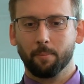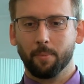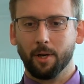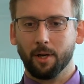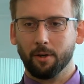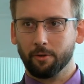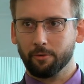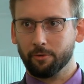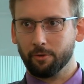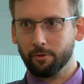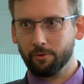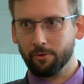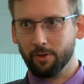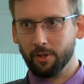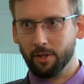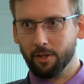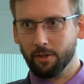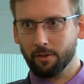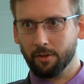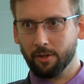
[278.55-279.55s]
parents are
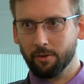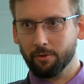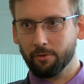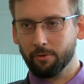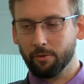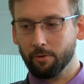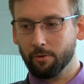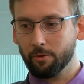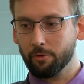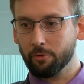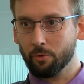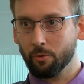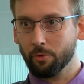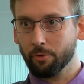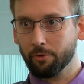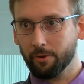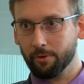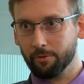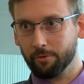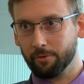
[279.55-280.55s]
seeing this through the
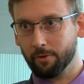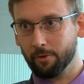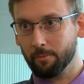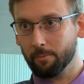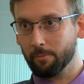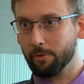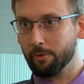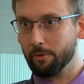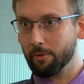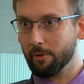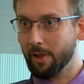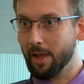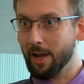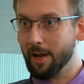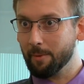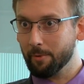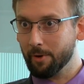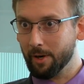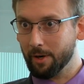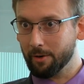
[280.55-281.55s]
school system, through the
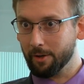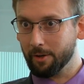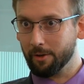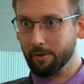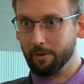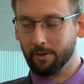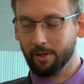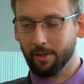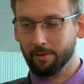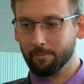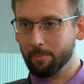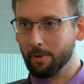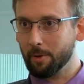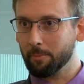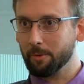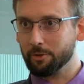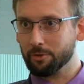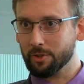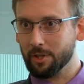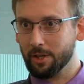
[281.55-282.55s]
library, at
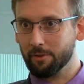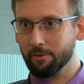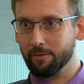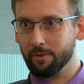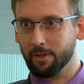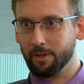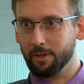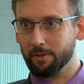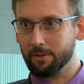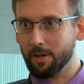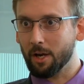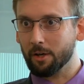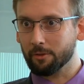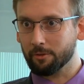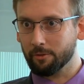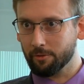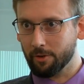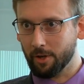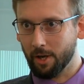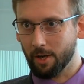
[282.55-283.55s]
public transit, at doctor's